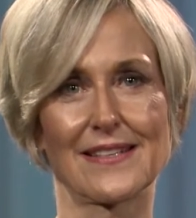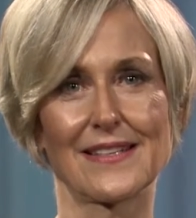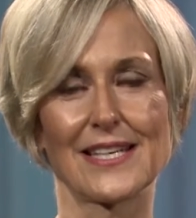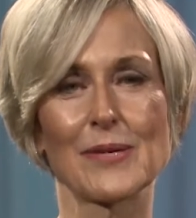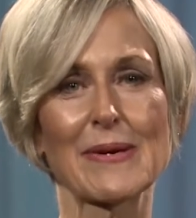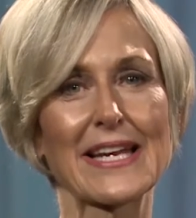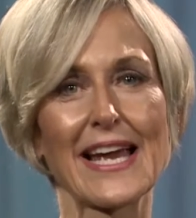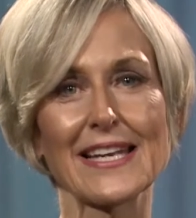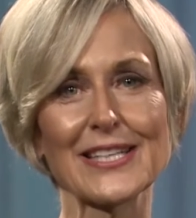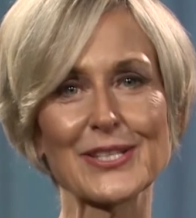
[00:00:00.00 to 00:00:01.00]
He
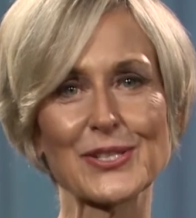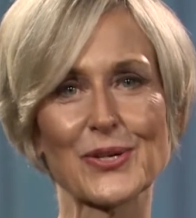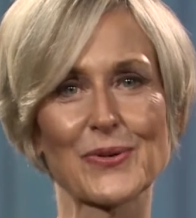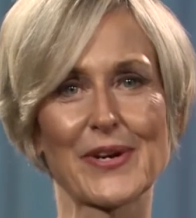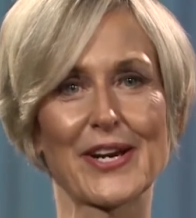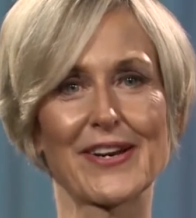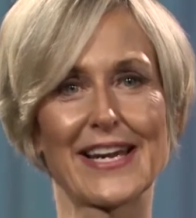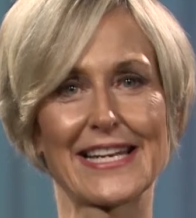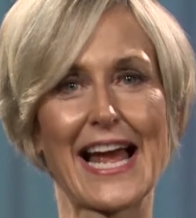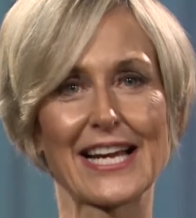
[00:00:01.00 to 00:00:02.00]
began his career
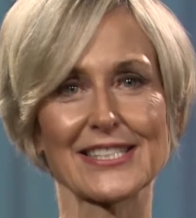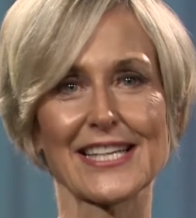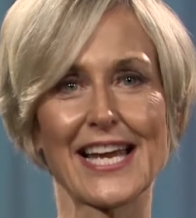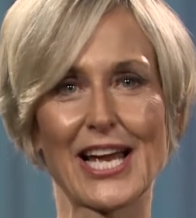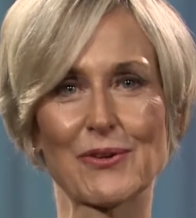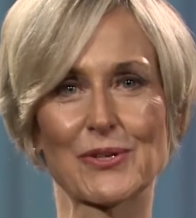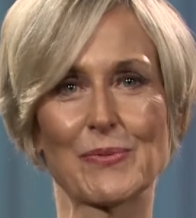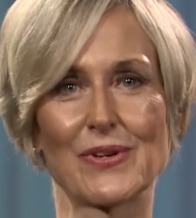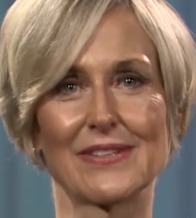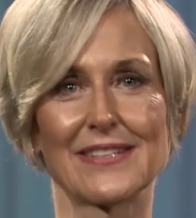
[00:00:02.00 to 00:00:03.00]
at AXA
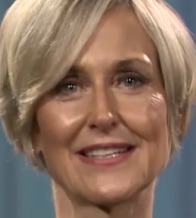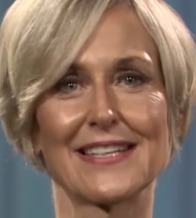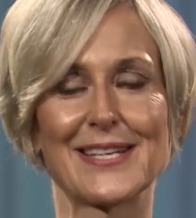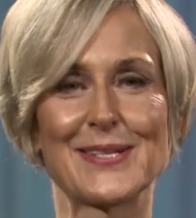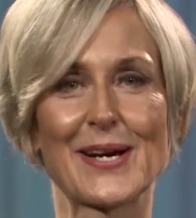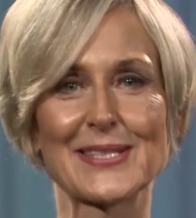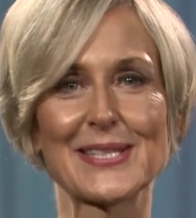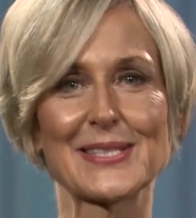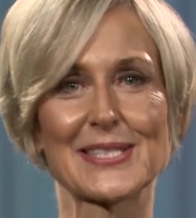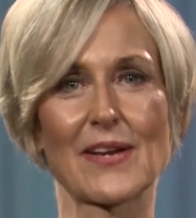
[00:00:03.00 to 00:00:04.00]
Equitable in
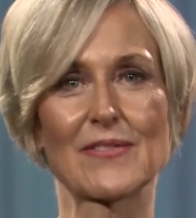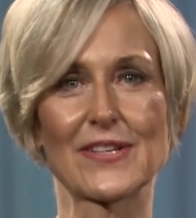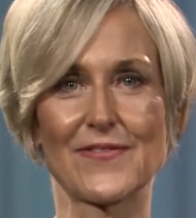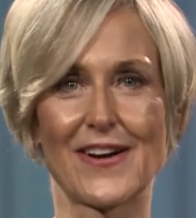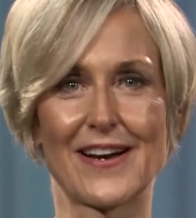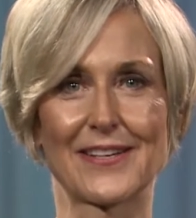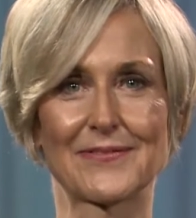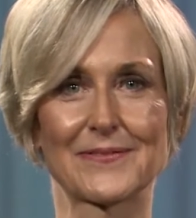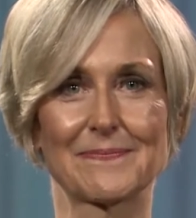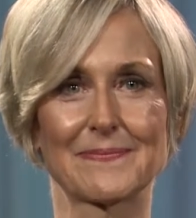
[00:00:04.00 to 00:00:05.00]
1975.
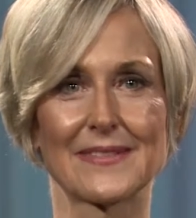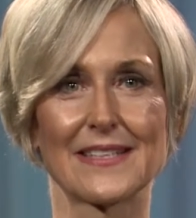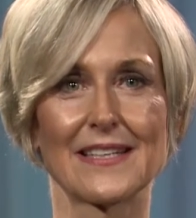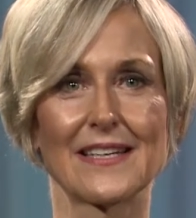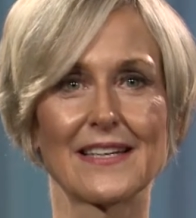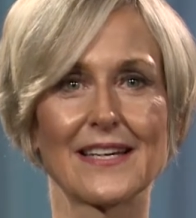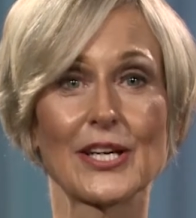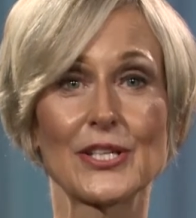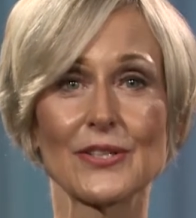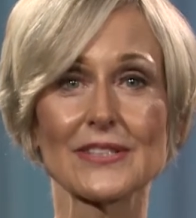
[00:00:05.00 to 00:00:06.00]
A
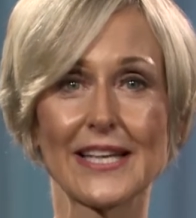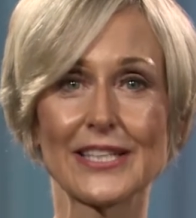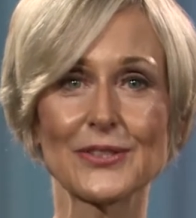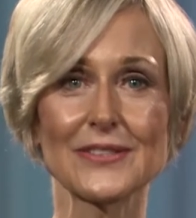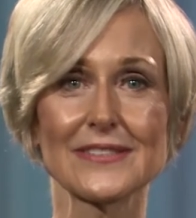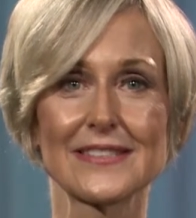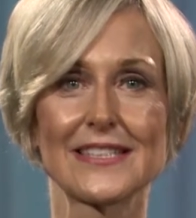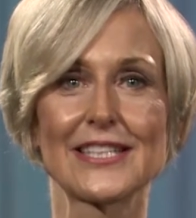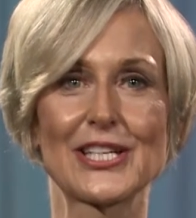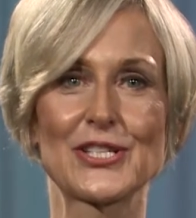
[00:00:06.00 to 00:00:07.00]
year later,
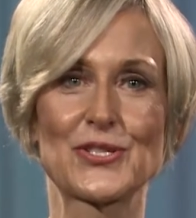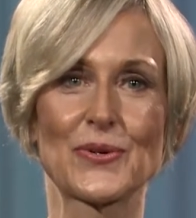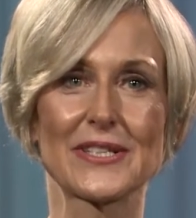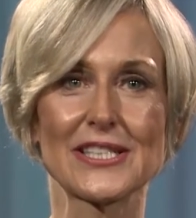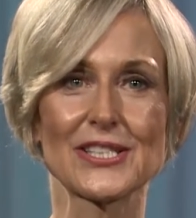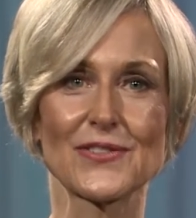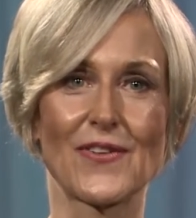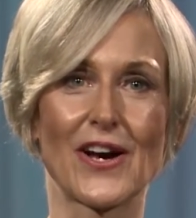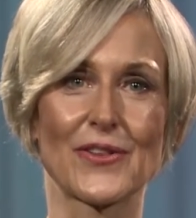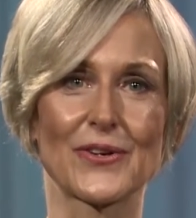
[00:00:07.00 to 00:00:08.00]
he joined his
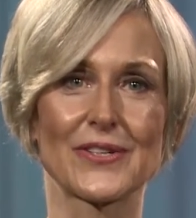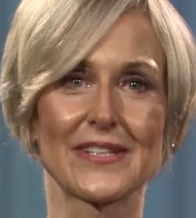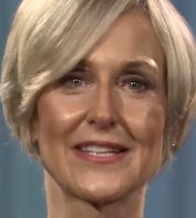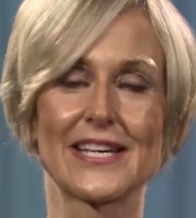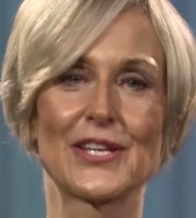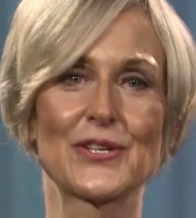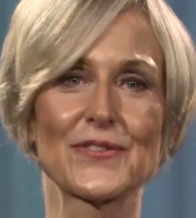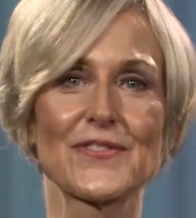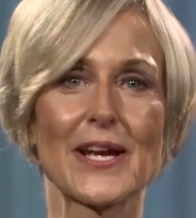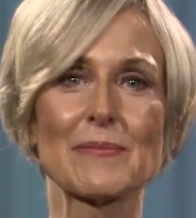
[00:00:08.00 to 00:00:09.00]
father in their
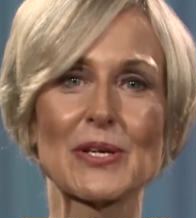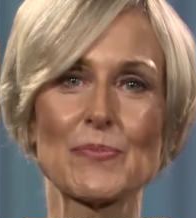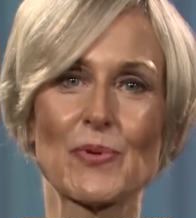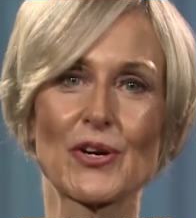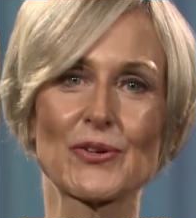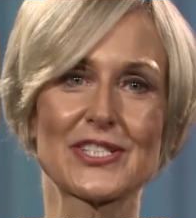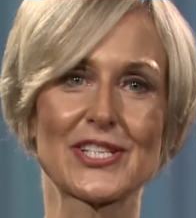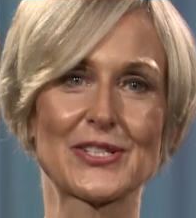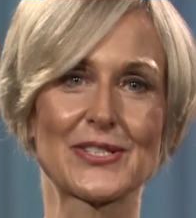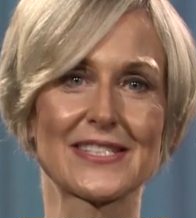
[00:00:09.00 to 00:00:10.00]
family brokerage
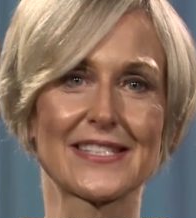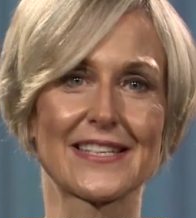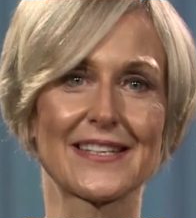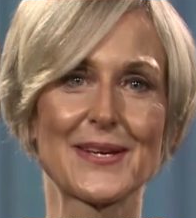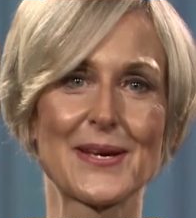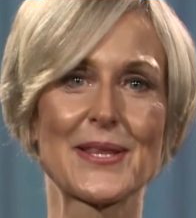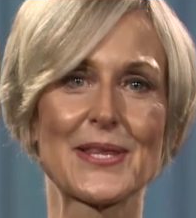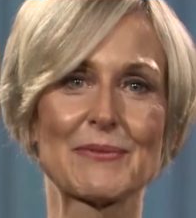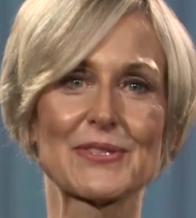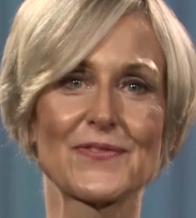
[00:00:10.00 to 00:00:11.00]
agency
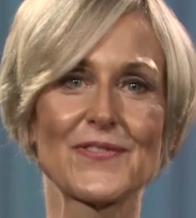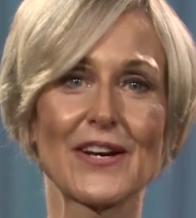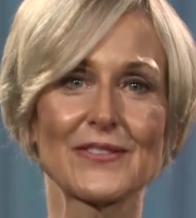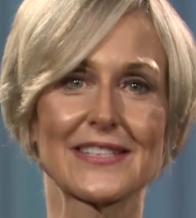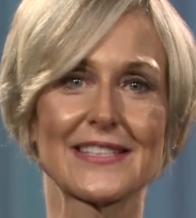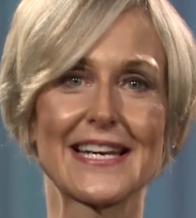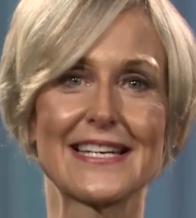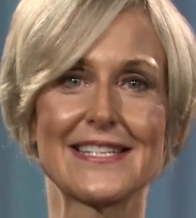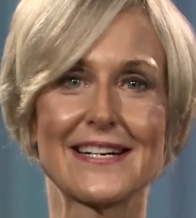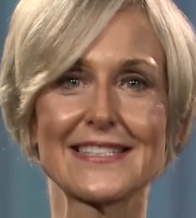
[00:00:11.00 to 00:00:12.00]
that was founded
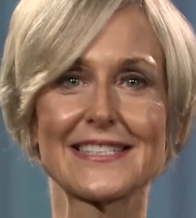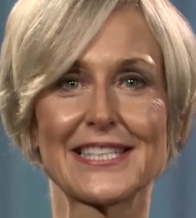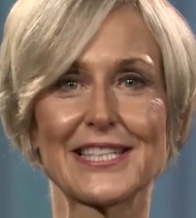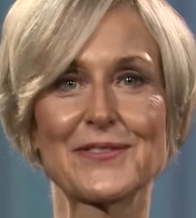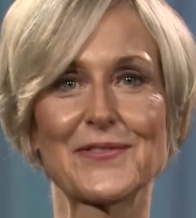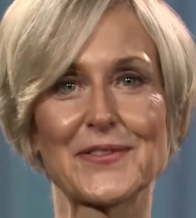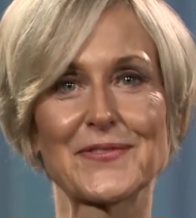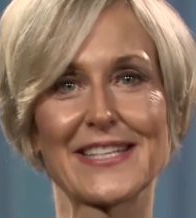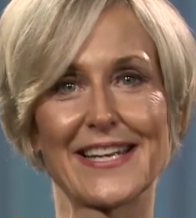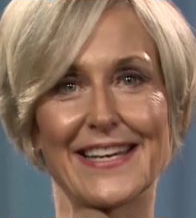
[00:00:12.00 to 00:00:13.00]
in
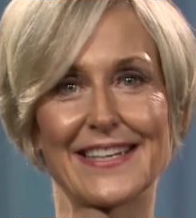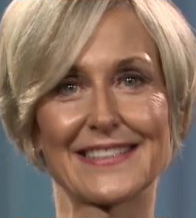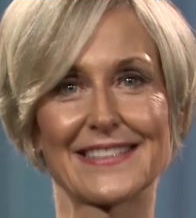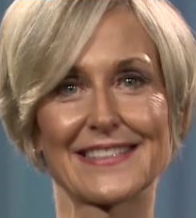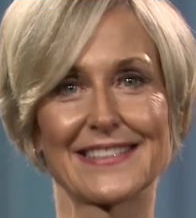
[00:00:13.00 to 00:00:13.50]
1958.